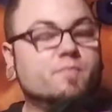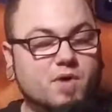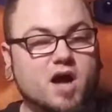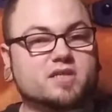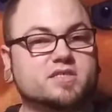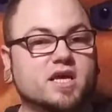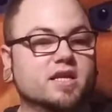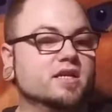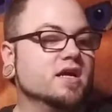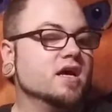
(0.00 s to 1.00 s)
box
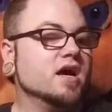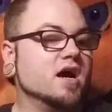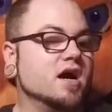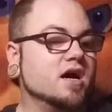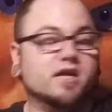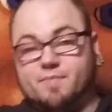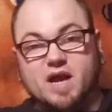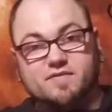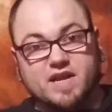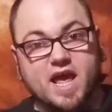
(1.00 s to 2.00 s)
set. It
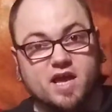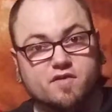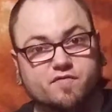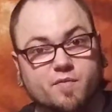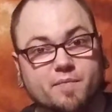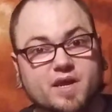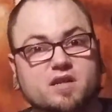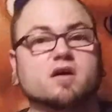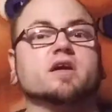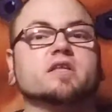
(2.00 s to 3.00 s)
might even hang you from a meat
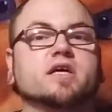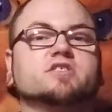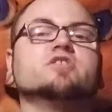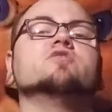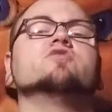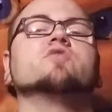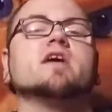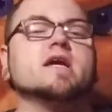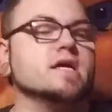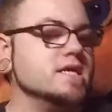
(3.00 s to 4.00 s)
hook and let you
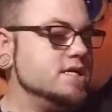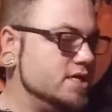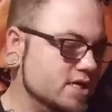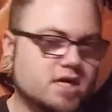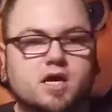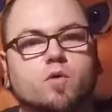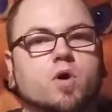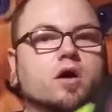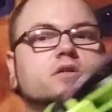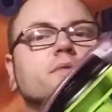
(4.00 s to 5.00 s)
drain.
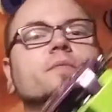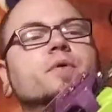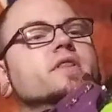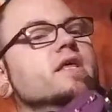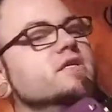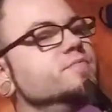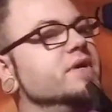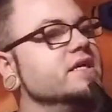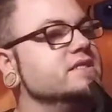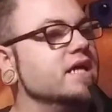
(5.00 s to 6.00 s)
Well, let me put this
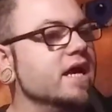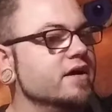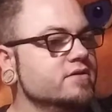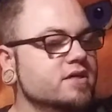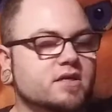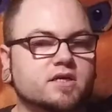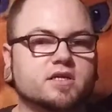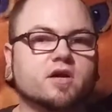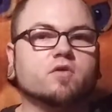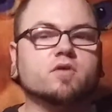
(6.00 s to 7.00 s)
beast down. You
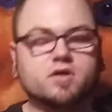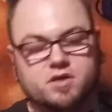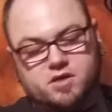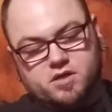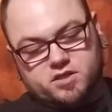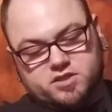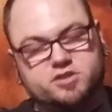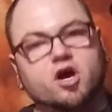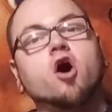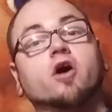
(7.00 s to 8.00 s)
know, the
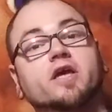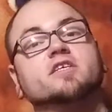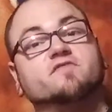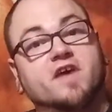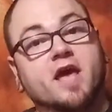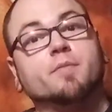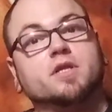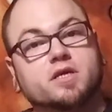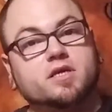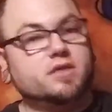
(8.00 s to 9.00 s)
saw is
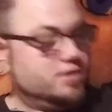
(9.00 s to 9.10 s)
family.